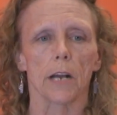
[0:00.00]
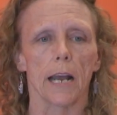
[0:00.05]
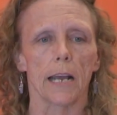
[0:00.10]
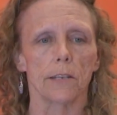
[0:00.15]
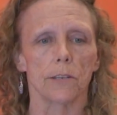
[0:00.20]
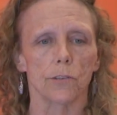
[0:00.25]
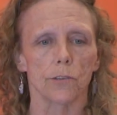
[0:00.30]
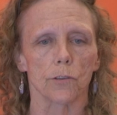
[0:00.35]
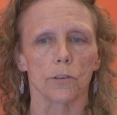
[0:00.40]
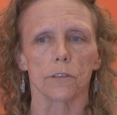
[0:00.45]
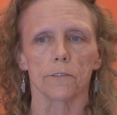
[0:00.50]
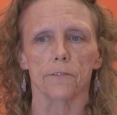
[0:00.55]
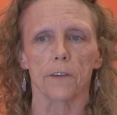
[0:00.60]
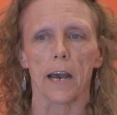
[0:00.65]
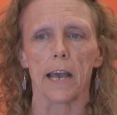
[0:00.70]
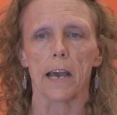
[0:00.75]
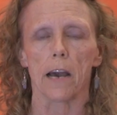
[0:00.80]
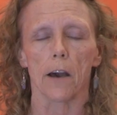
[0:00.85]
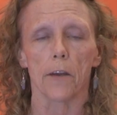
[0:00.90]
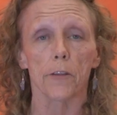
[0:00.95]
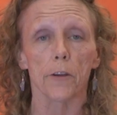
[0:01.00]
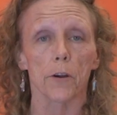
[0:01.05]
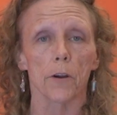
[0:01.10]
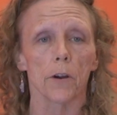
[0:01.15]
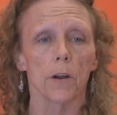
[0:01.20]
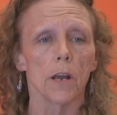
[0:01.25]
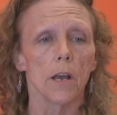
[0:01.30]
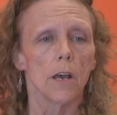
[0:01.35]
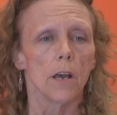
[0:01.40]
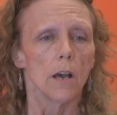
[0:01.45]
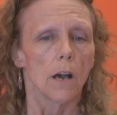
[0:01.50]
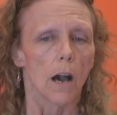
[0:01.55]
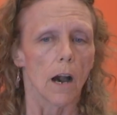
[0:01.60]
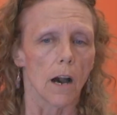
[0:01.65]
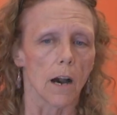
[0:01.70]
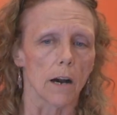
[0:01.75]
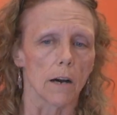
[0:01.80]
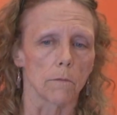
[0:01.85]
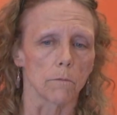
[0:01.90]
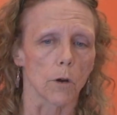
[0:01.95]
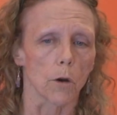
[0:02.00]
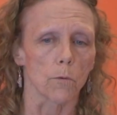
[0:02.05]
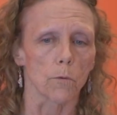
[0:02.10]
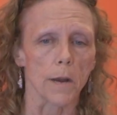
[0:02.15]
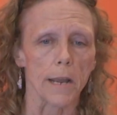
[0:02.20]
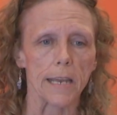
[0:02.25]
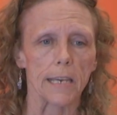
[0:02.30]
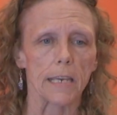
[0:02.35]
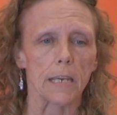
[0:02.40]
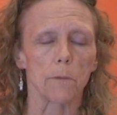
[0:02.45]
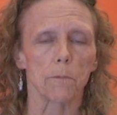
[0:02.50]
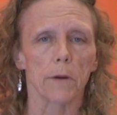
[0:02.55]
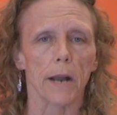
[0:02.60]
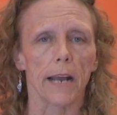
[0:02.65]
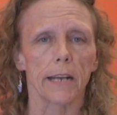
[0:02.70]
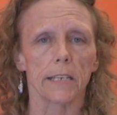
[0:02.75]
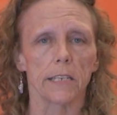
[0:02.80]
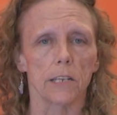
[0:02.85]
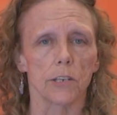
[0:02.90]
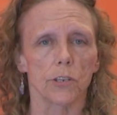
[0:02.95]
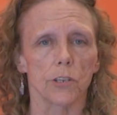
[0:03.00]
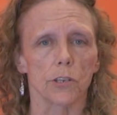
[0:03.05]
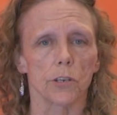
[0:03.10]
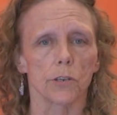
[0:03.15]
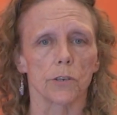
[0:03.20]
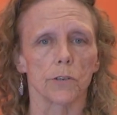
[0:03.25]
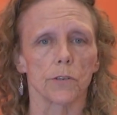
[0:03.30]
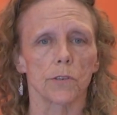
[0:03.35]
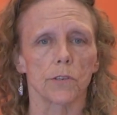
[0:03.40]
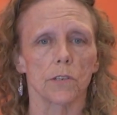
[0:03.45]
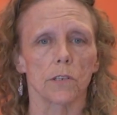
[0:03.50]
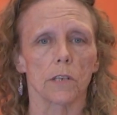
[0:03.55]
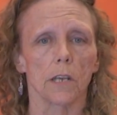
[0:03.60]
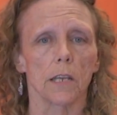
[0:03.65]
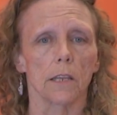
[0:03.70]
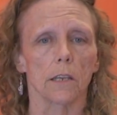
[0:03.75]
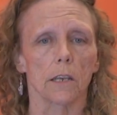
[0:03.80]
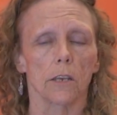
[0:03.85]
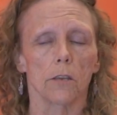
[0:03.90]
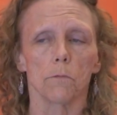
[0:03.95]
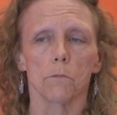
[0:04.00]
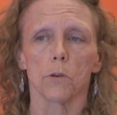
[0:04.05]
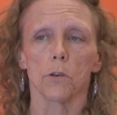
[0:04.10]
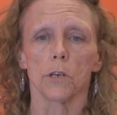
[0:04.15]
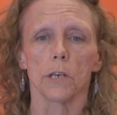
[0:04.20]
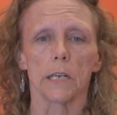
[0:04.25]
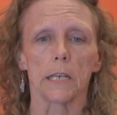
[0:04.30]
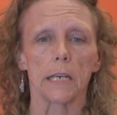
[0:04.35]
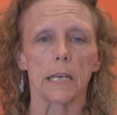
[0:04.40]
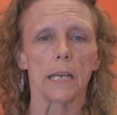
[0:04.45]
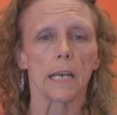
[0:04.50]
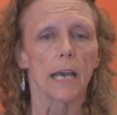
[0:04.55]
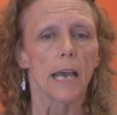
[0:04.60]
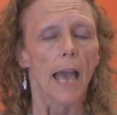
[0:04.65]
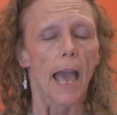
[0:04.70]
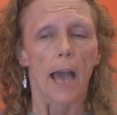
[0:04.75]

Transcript: I certify other Reiki practitioners in the community,